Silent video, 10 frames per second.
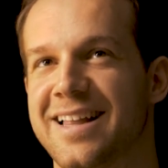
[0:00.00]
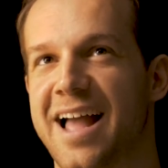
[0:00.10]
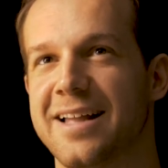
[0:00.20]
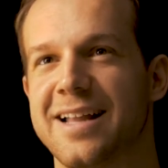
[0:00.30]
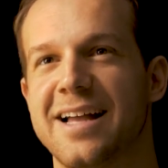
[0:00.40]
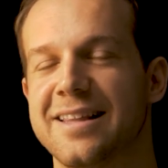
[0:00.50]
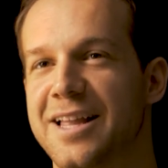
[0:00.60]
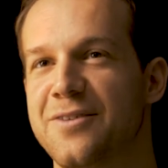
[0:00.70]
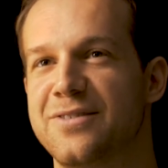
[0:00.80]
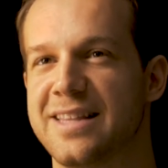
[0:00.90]
I
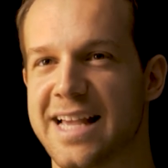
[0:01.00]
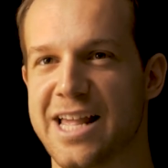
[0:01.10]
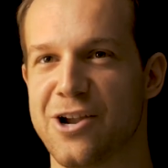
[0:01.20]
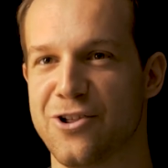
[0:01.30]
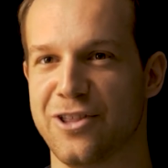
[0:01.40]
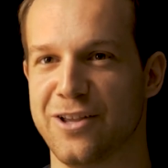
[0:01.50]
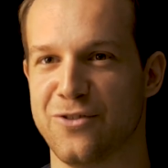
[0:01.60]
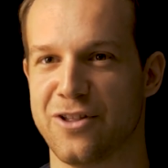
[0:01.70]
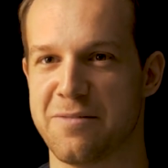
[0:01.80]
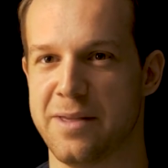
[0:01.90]
loved the energy of
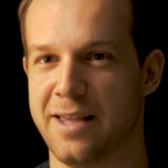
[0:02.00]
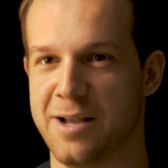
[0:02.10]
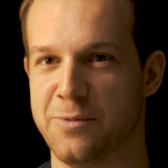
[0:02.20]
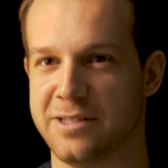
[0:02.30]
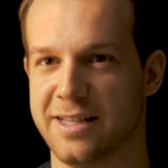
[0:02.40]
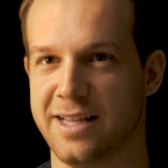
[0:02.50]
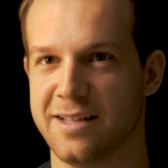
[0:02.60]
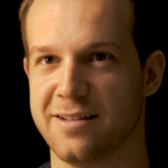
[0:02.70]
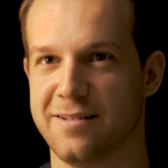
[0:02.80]
just being able to